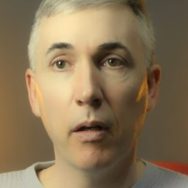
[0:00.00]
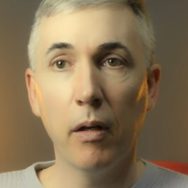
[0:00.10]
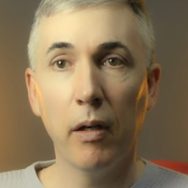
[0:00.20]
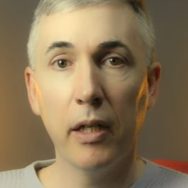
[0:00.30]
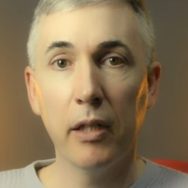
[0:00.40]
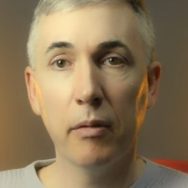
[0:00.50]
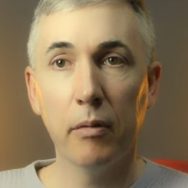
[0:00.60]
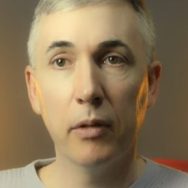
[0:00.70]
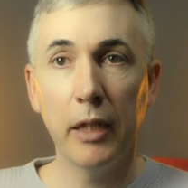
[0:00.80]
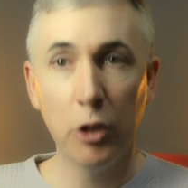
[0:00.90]
I
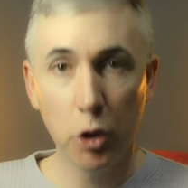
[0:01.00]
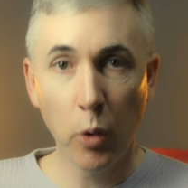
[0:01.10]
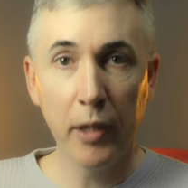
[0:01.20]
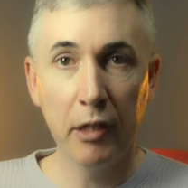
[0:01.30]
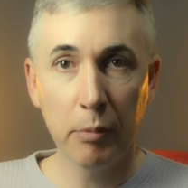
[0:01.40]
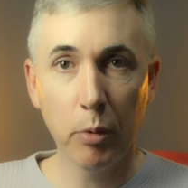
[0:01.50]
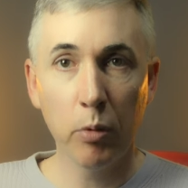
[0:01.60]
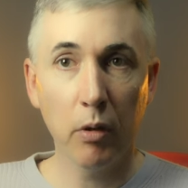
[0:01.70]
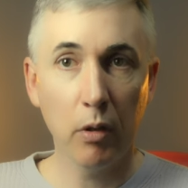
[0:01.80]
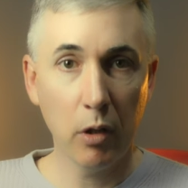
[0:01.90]
enjoyed this
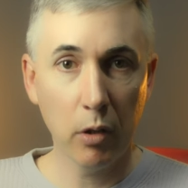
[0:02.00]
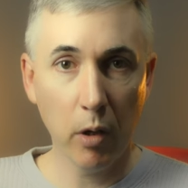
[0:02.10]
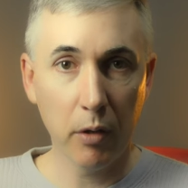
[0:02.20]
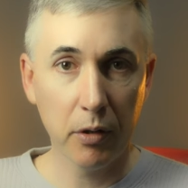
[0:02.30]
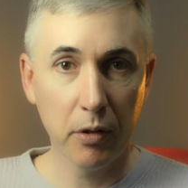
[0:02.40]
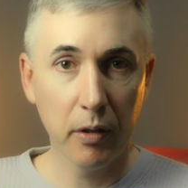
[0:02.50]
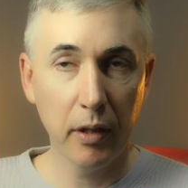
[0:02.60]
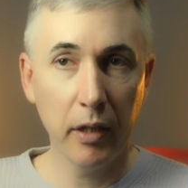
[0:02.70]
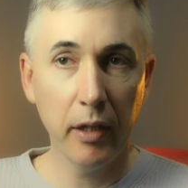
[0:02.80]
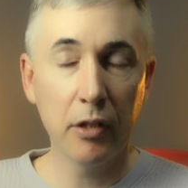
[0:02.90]
book a lot.
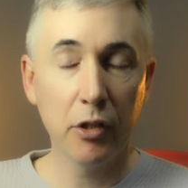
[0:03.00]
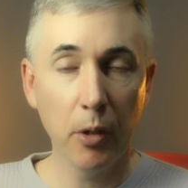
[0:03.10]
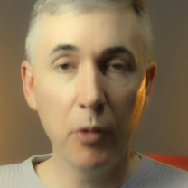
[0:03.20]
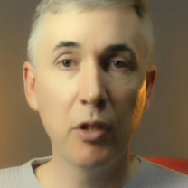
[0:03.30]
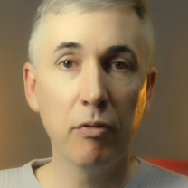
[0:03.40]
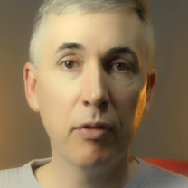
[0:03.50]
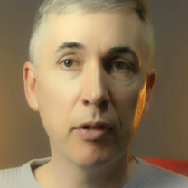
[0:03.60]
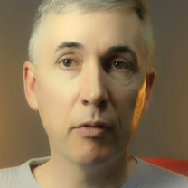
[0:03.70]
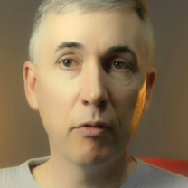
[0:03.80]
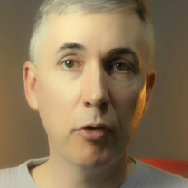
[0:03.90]
It's so
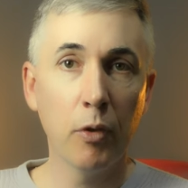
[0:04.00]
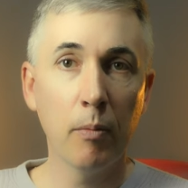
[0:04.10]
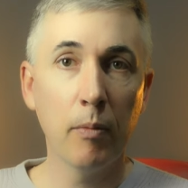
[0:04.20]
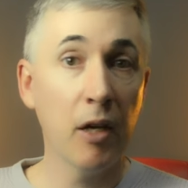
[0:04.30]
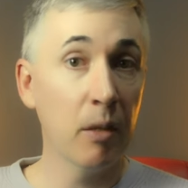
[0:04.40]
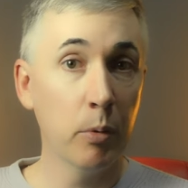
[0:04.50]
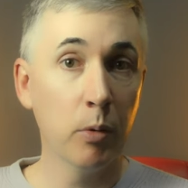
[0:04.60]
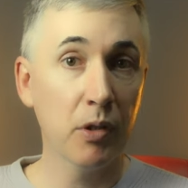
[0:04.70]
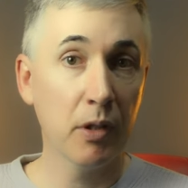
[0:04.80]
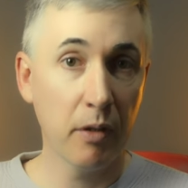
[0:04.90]
different from other
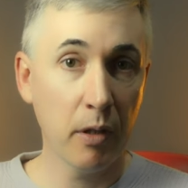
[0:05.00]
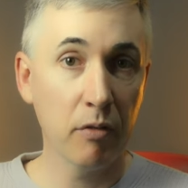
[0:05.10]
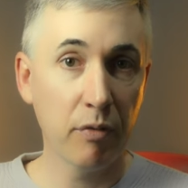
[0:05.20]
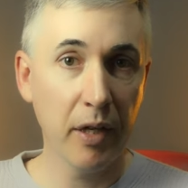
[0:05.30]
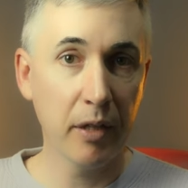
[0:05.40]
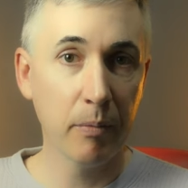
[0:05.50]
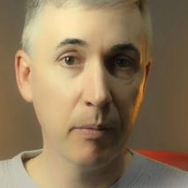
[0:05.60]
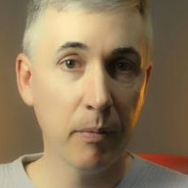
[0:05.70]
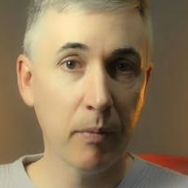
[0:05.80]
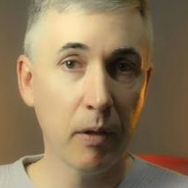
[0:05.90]
books that I've read.
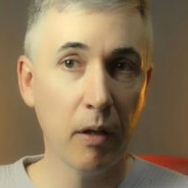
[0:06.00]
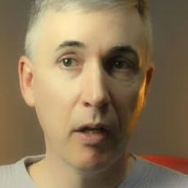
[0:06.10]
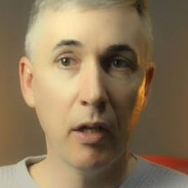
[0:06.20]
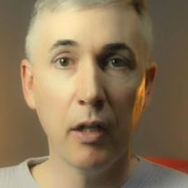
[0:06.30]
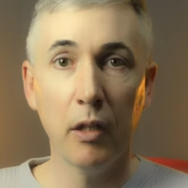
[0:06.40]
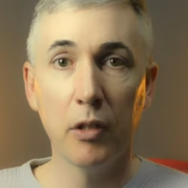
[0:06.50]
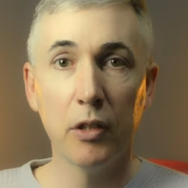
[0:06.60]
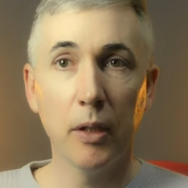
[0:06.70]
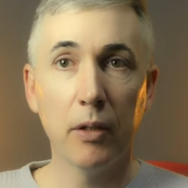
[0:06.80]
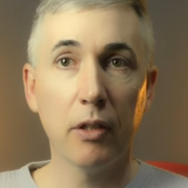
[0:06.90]

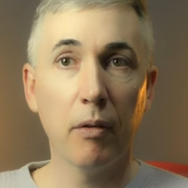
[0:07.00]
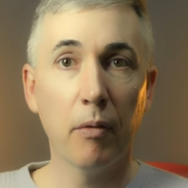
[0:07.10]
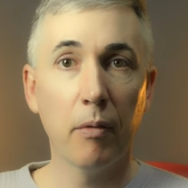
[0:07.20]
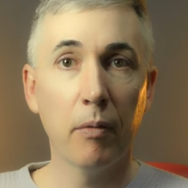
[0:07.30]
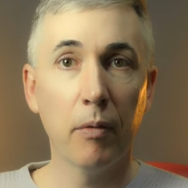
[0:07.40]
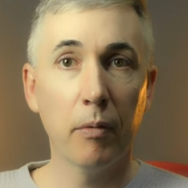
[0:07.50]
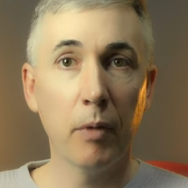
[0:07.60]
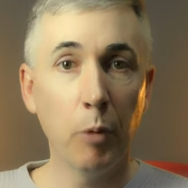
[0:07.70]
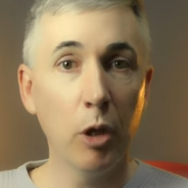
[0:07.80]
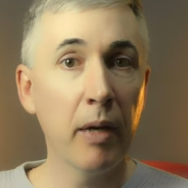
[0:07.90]
So it's
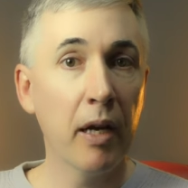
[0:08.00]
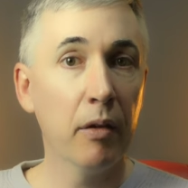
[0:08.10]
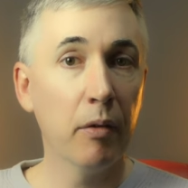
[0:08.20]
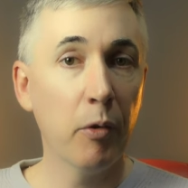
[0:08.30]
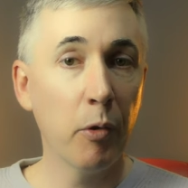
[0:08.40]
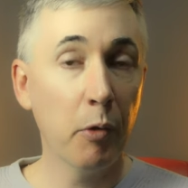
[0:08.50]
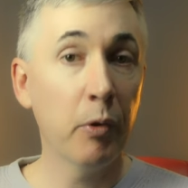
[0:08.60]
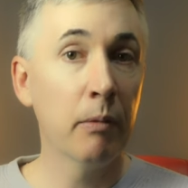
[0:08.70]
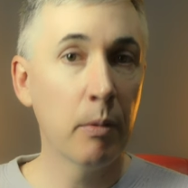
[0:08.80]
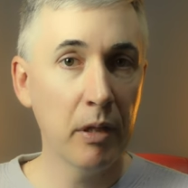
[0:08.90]
a book about
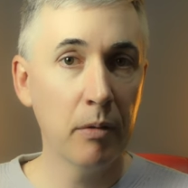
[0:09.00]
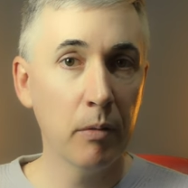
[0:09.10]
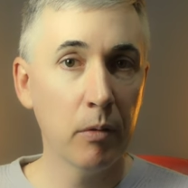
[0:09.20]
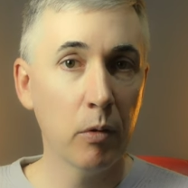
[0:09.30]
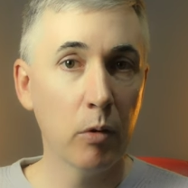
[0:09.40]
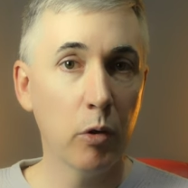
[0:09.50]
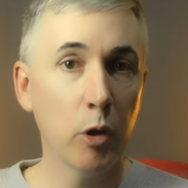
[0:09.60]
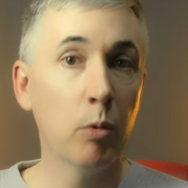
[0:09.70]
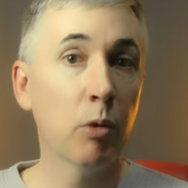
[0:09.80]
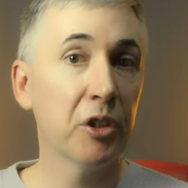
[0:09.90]
three women
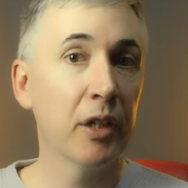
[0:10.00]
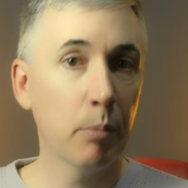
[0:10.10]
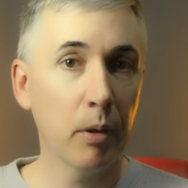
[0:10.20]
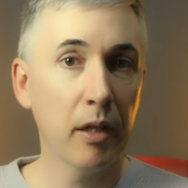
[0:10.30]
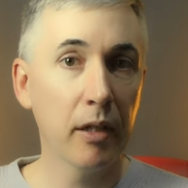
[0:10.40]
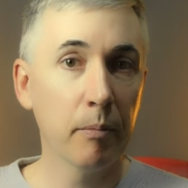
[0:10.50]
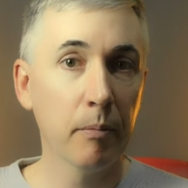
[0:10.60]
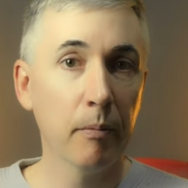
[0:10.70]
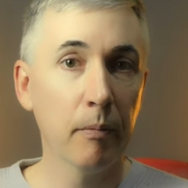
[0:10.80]
who are watching a play,